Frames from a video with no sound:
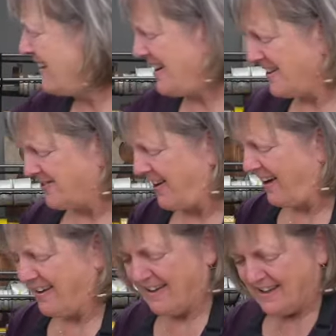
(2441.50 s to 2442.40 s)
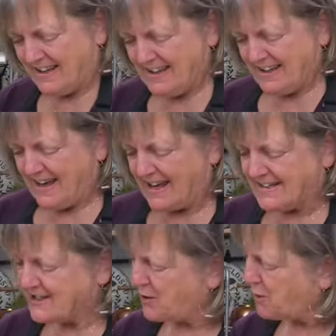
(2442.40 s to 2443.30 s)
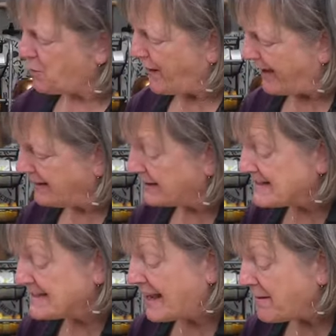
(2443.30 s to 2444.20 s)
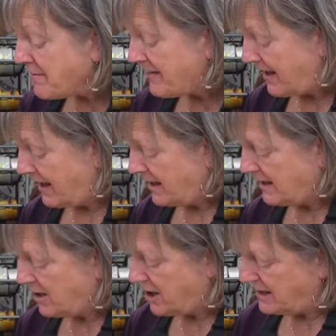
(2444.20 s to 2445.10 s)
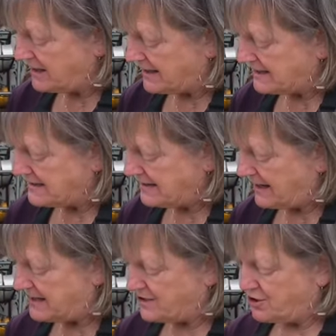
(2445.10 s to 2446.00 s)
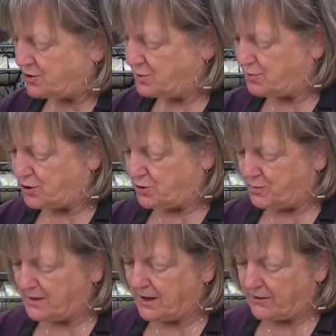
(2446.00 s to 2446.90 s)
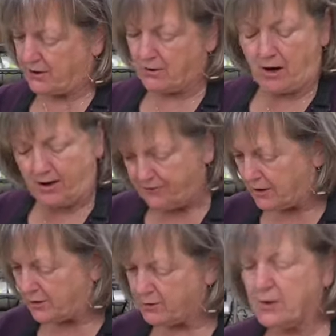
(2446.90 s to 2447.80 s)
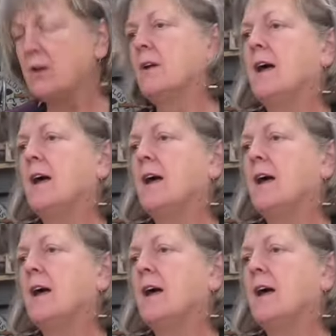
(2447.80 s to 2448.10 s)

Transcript: I agree. And so when, same thing on this as you do with the other, you offload.